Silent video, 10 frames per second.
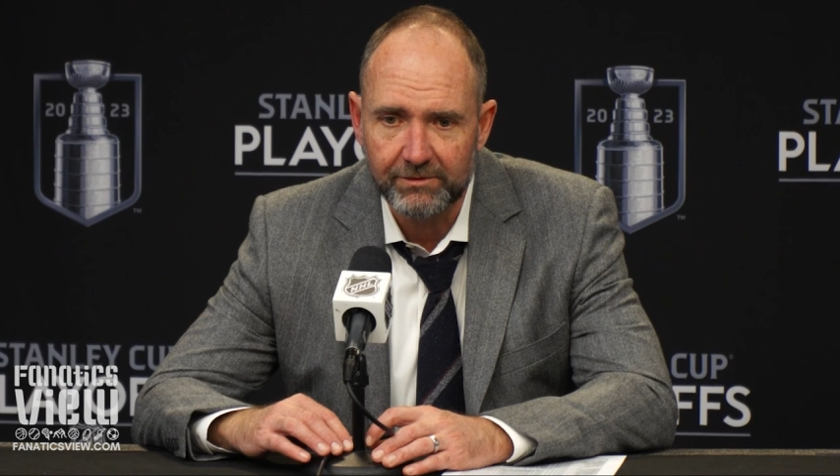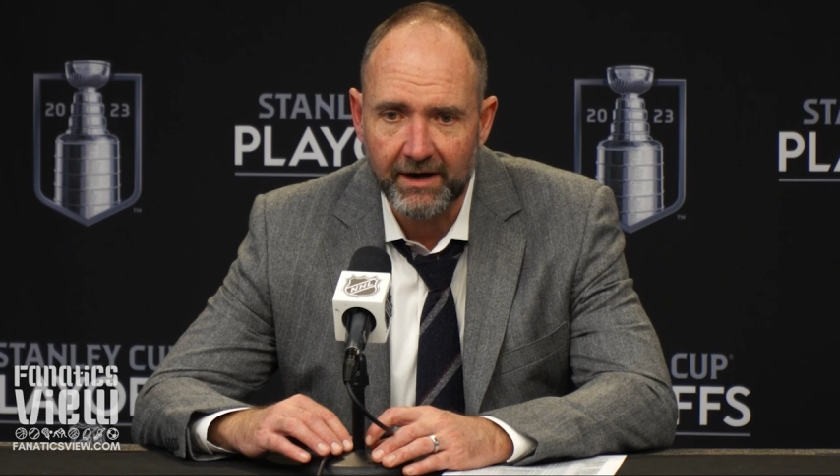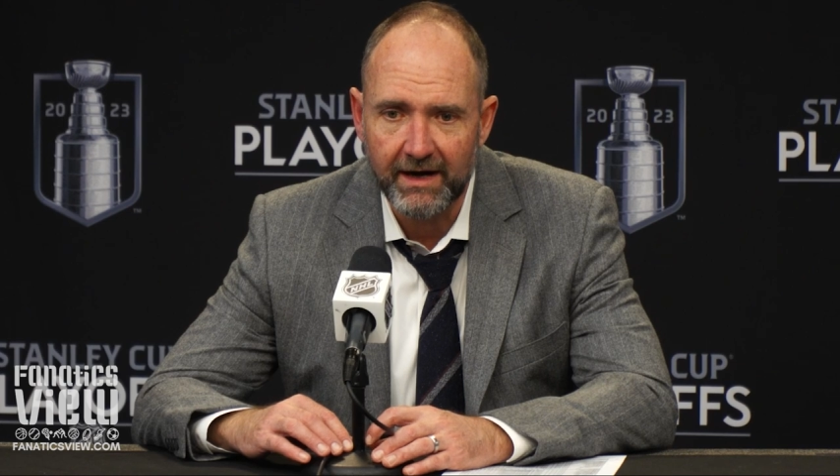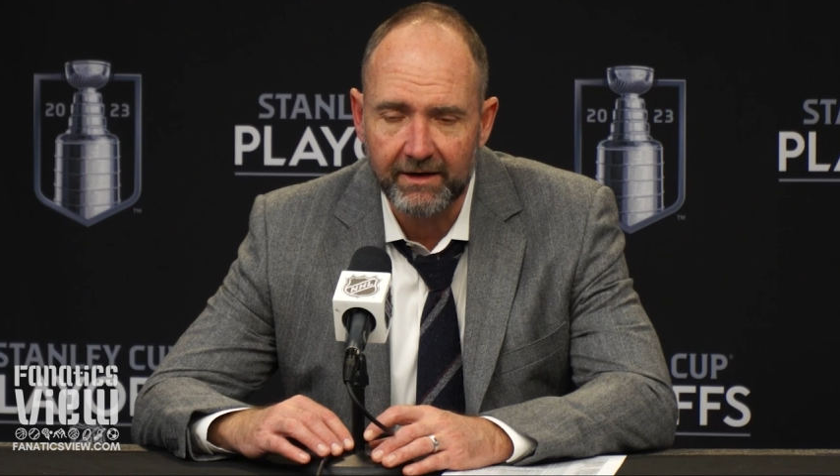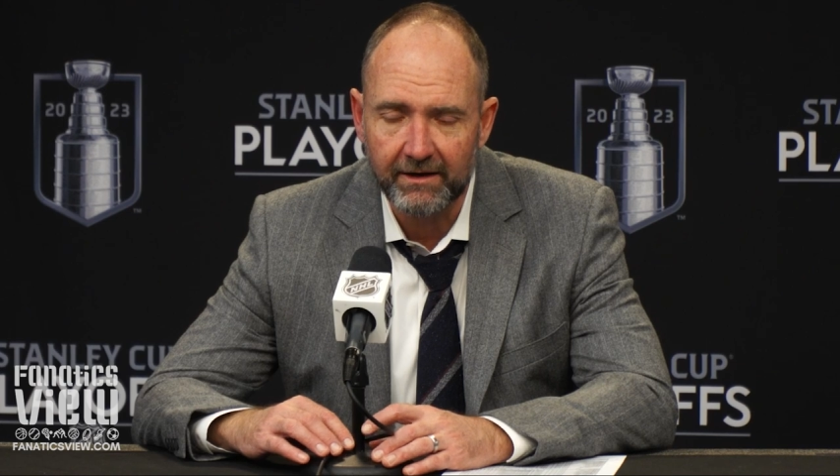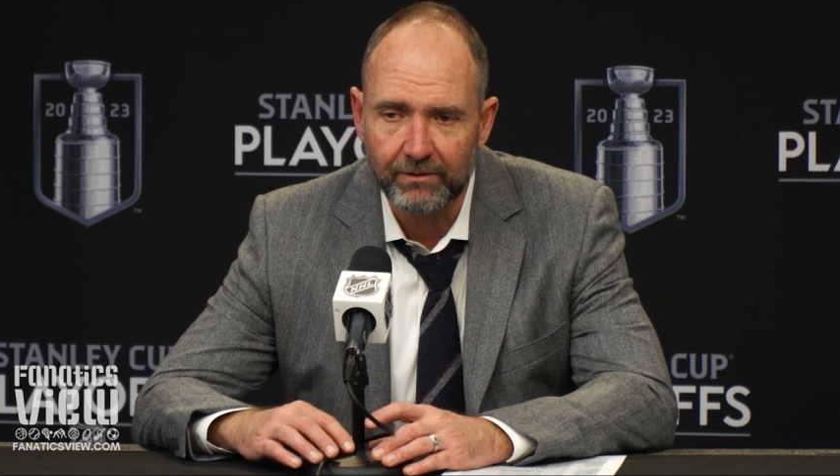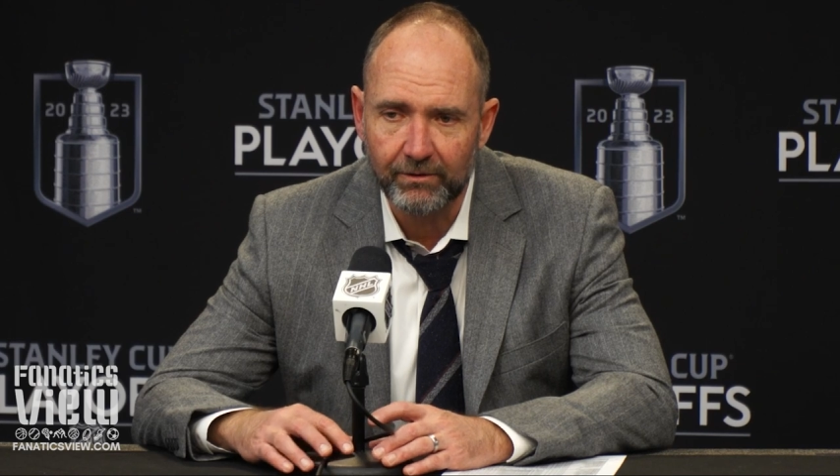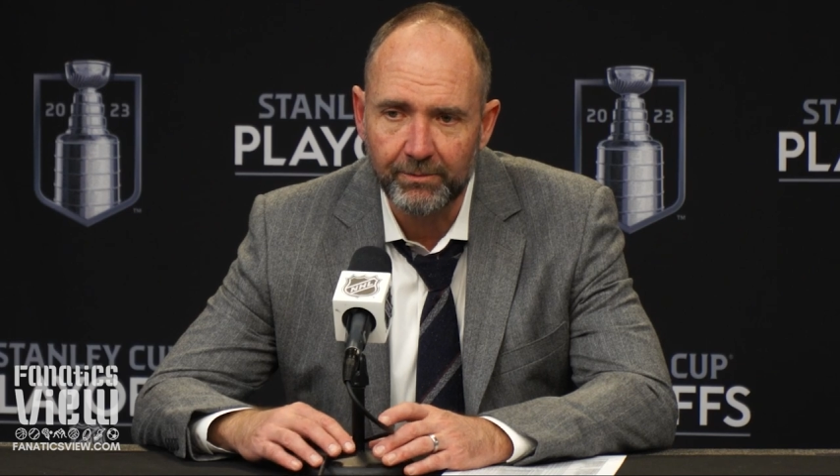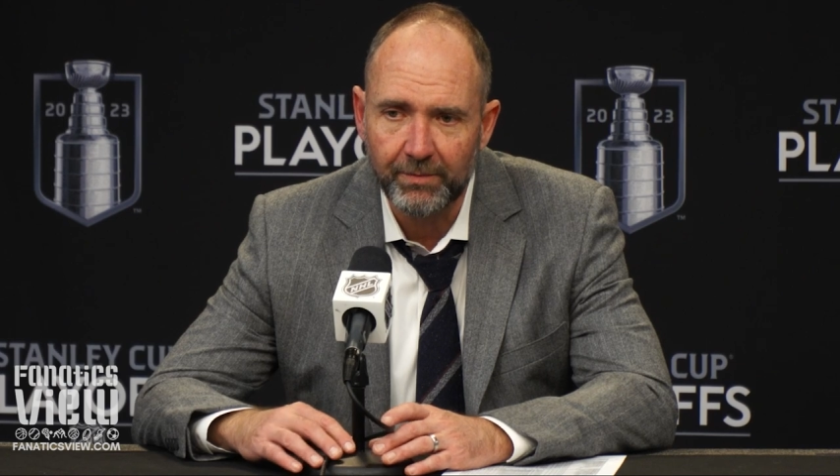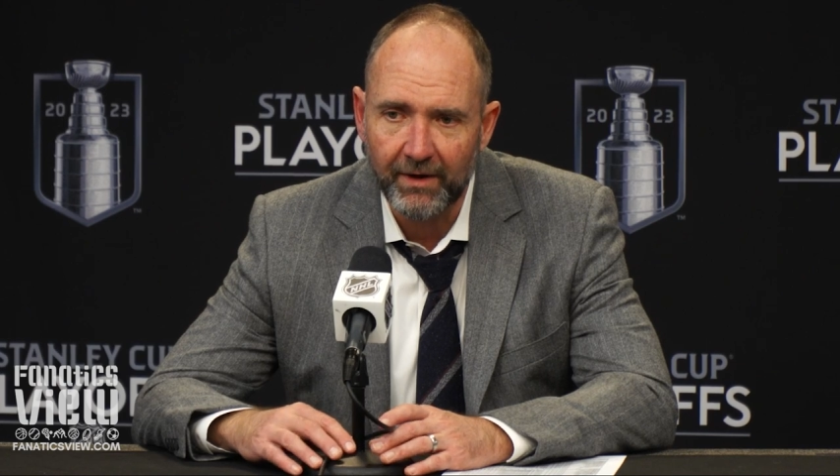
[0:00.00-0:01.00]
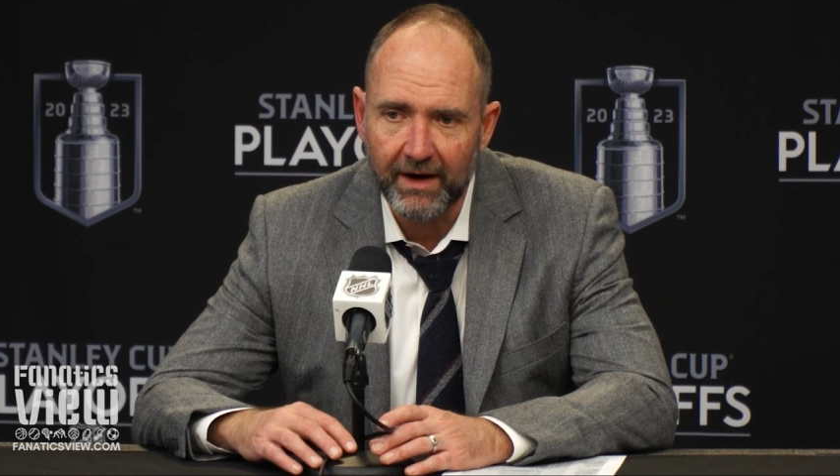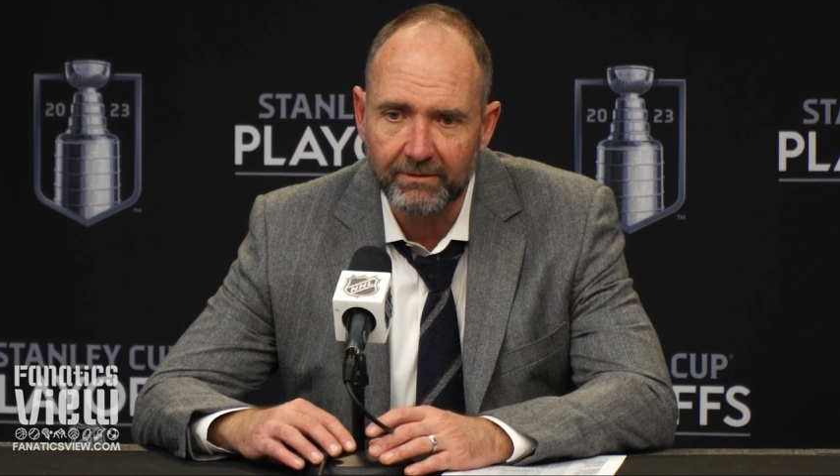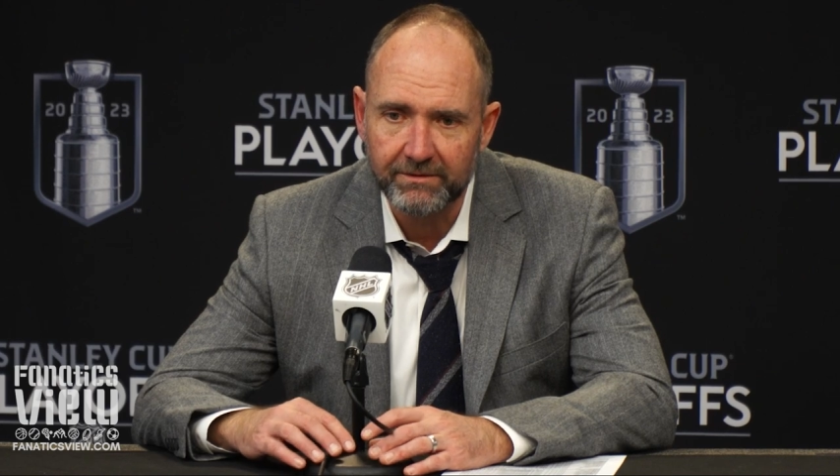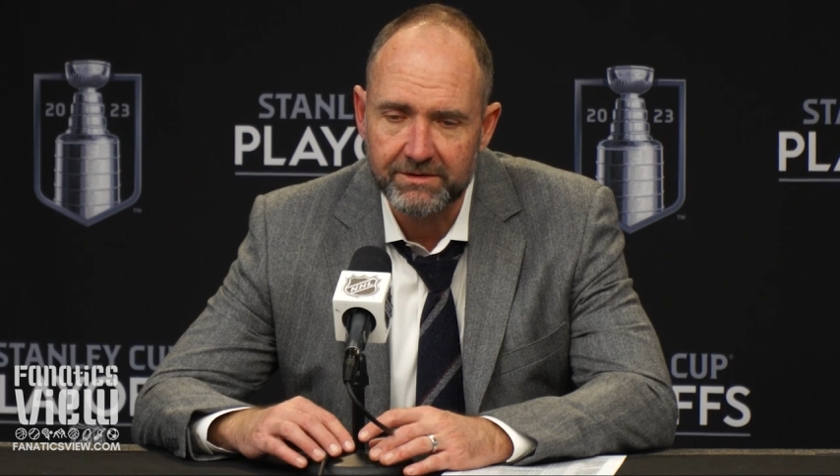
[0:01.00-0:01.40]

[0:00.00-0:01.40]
dragging our group around.